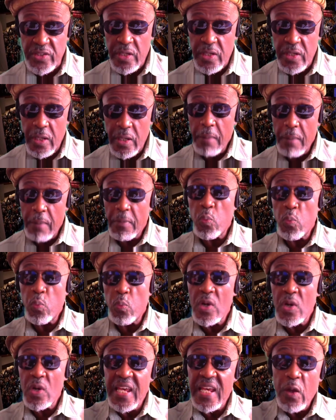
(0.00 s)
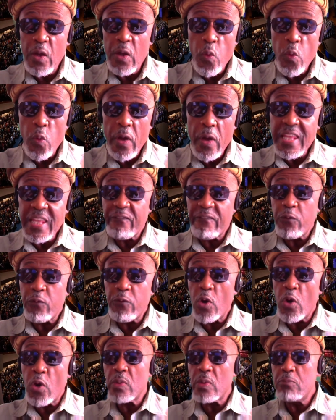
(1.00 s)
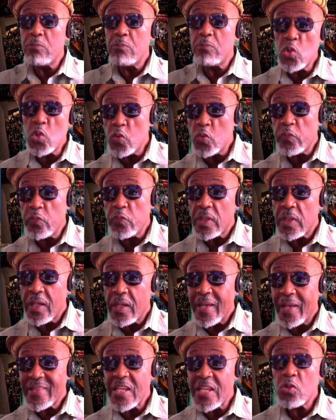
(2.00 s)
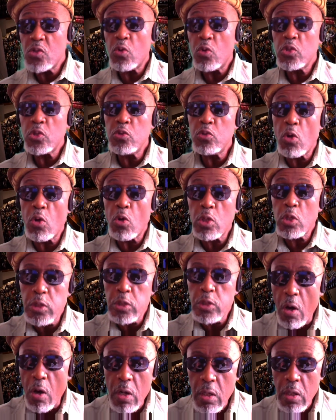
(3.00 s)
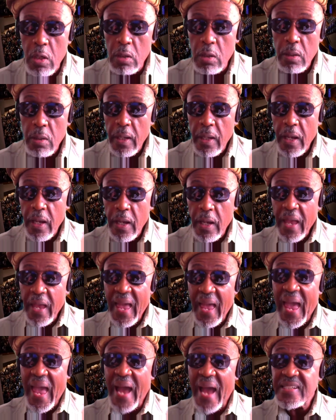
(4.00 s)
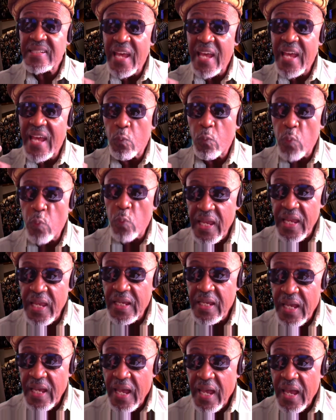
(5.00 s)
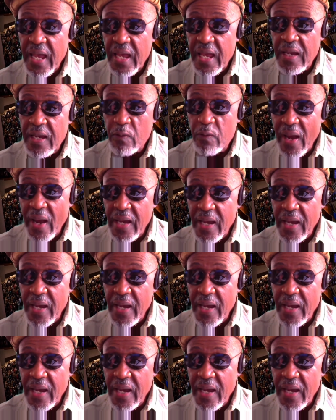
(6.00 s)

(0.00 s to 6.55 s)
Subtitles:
But once that force removed, they know you're no longer acting that way, right?